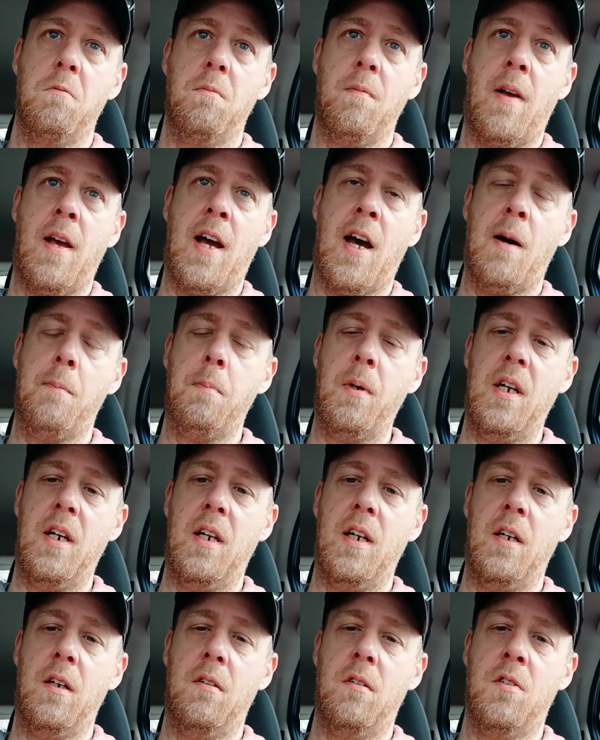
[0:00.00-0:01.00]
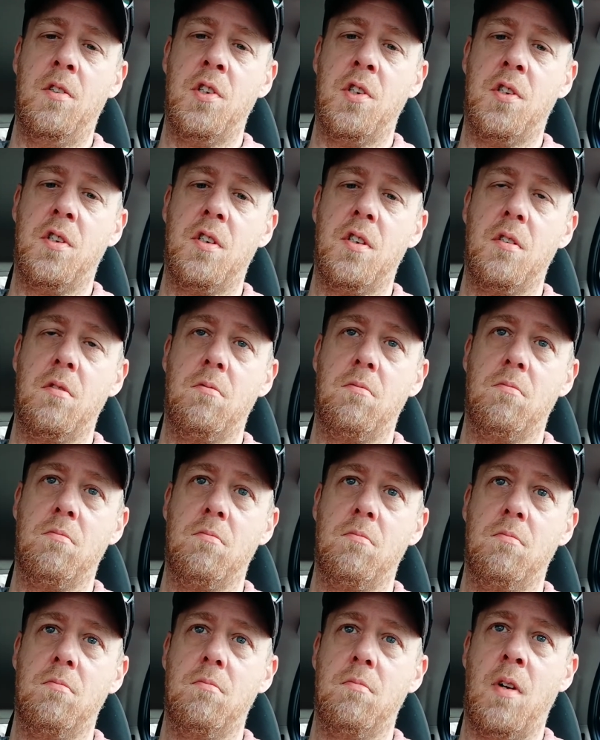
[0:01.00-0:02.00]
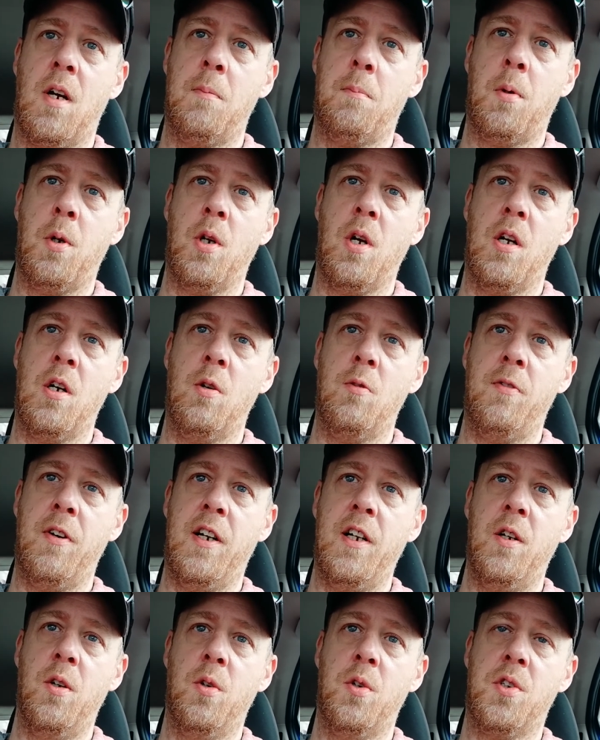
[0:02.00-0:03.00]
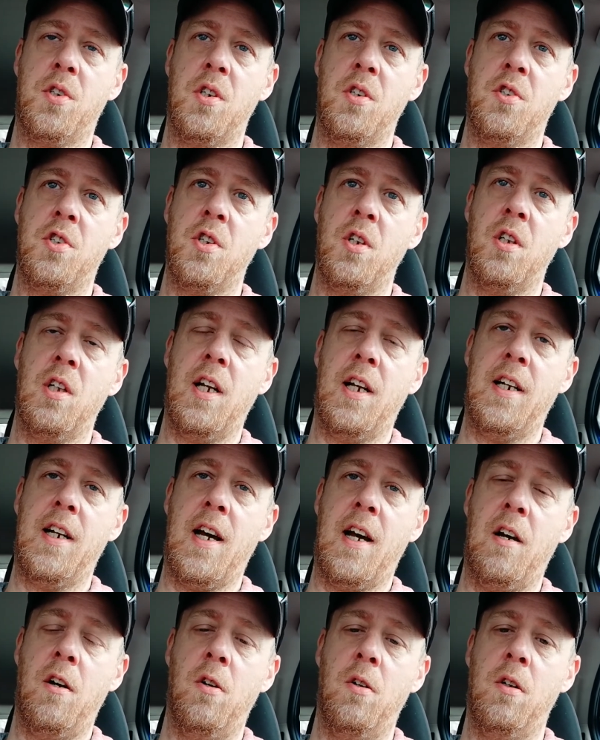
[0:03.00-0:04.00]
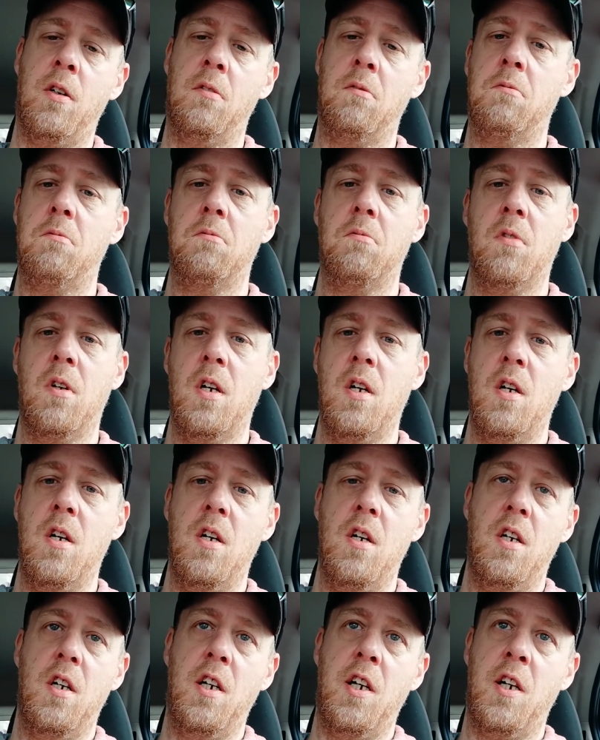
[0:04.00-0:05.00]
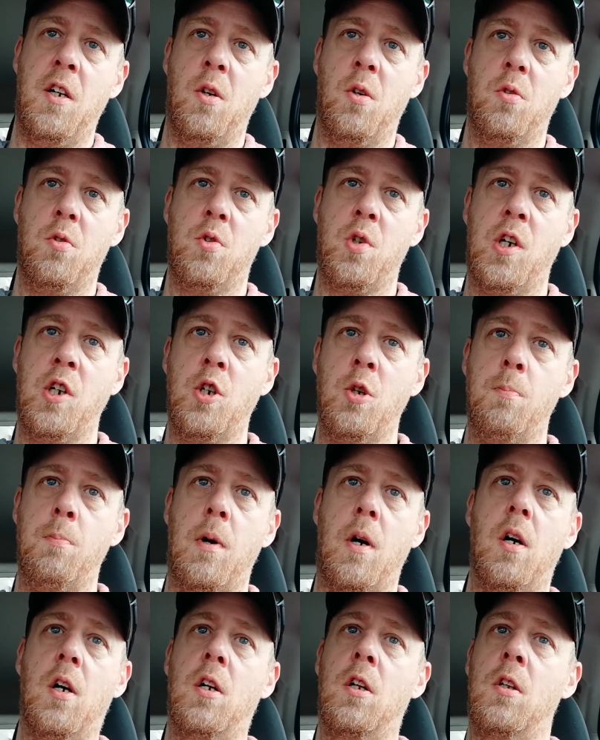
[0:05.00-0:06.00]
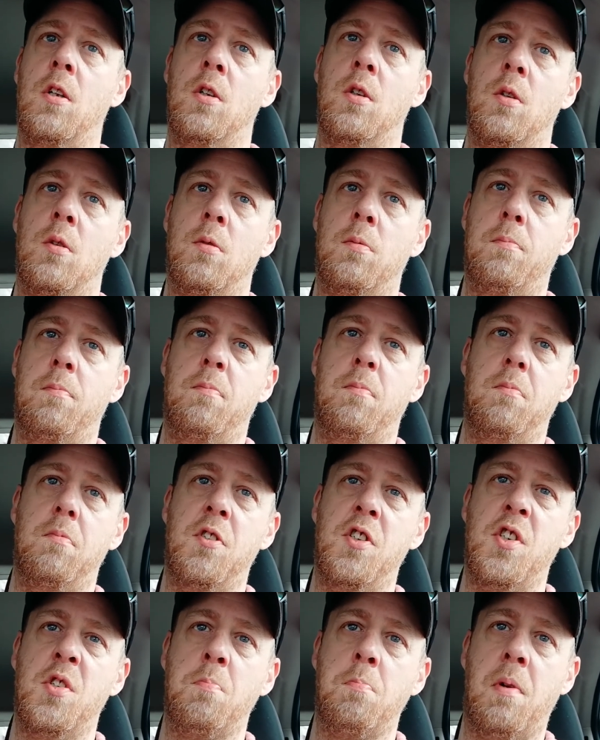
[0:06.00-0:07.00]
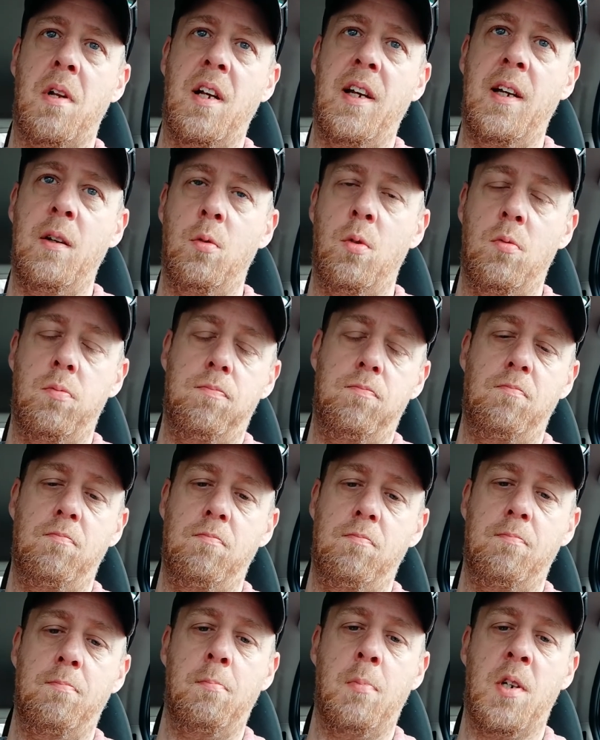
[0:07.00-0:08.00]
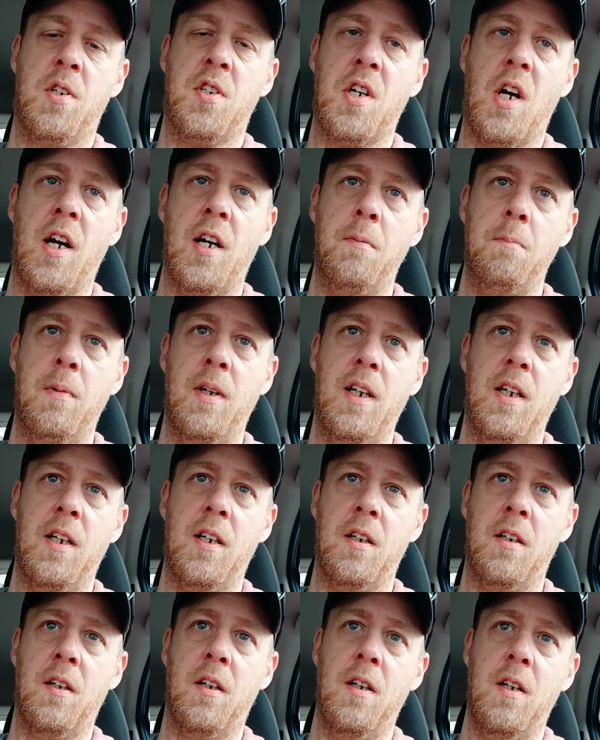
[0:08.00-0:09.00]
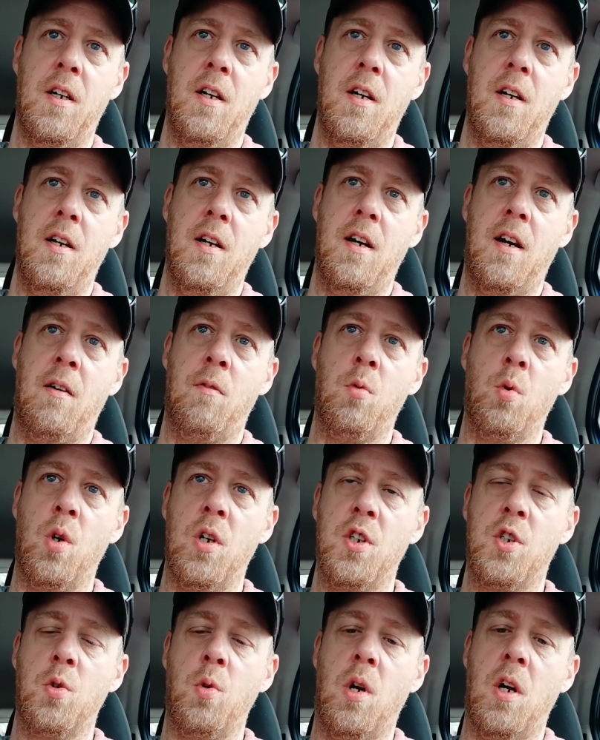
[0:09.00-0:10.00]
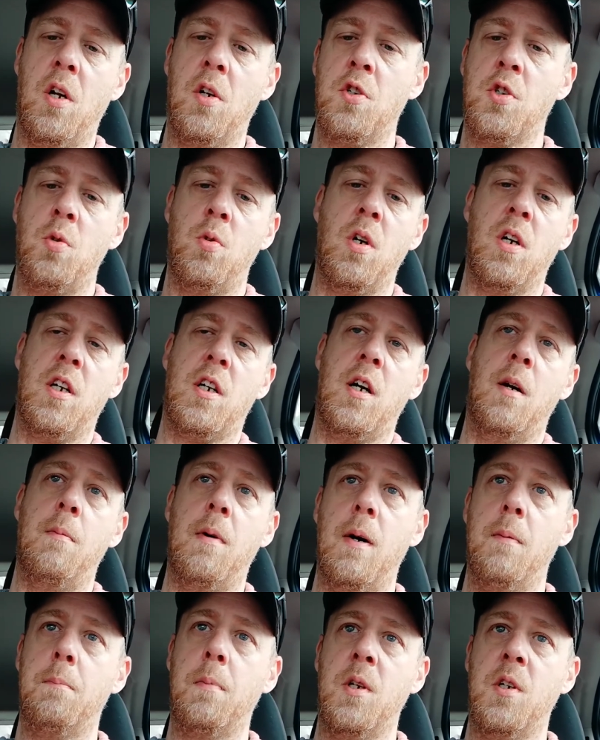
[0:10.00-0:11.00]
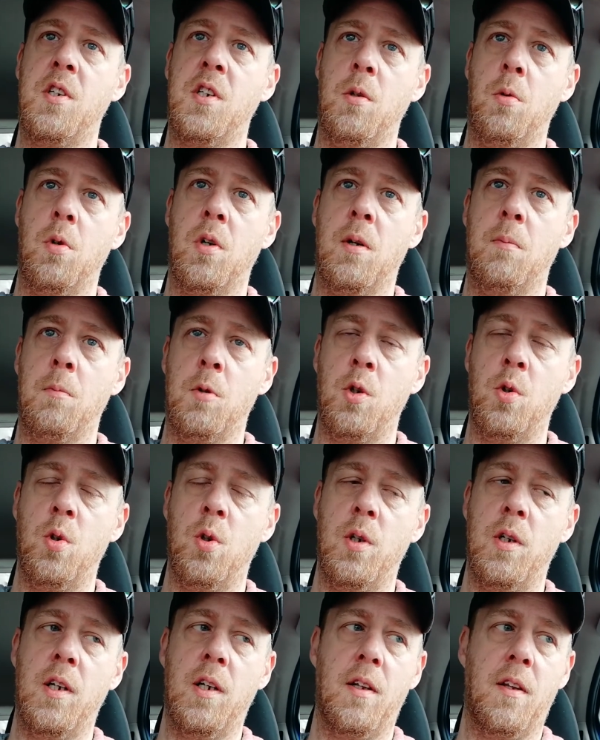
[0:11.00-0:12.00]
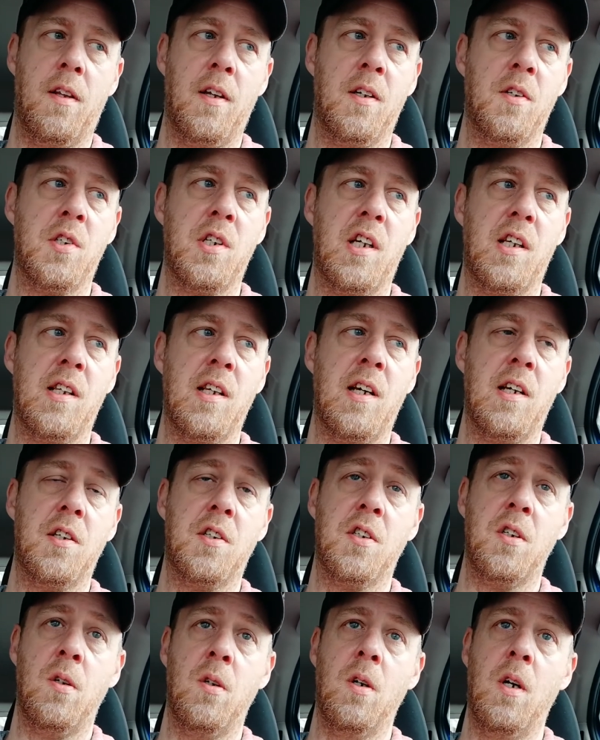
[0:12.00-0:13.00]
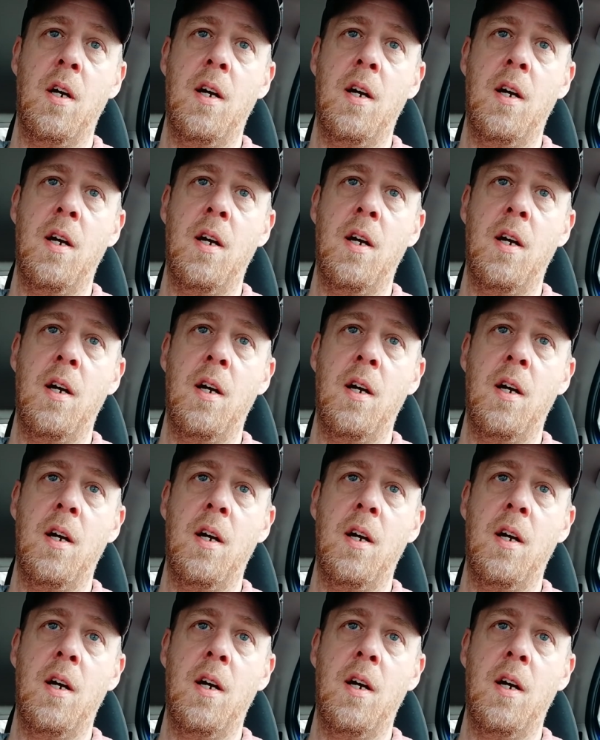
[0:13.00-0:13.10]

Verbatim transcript: happy. Just I put on her videos and she'll lay down and you know drink her bottle or just play beside me and every once in a while she'll want to come up and see what I'm doing and things like that. So